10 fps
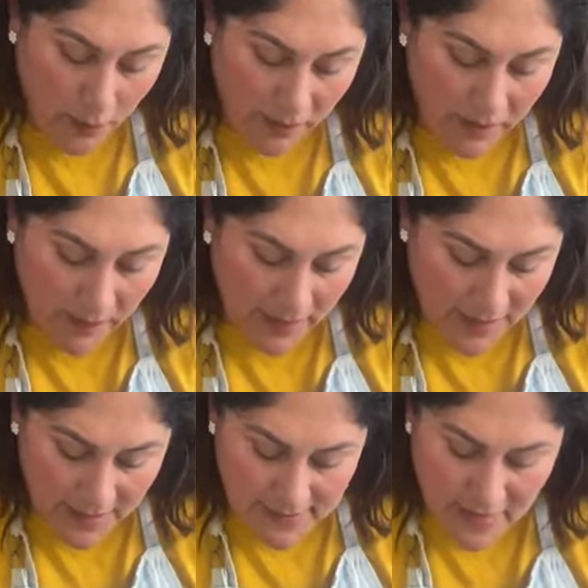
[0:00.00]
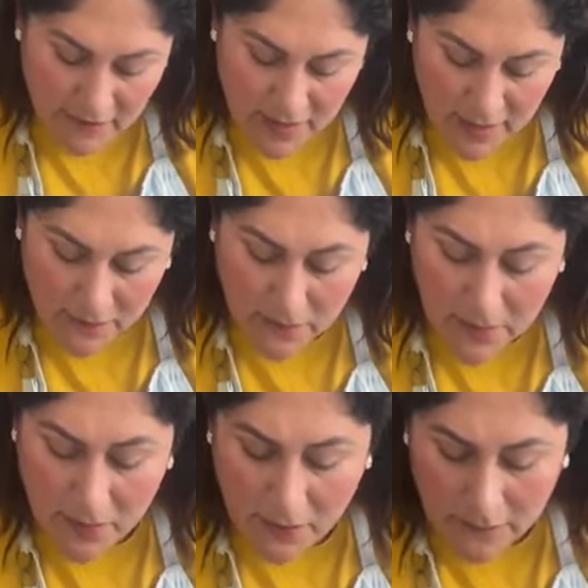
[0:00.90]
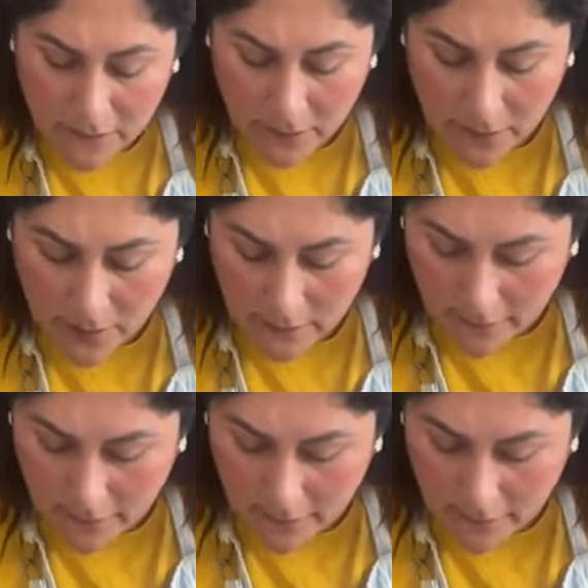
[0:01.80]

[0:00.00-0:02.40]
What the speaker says: I hope everybody is having a beautiful,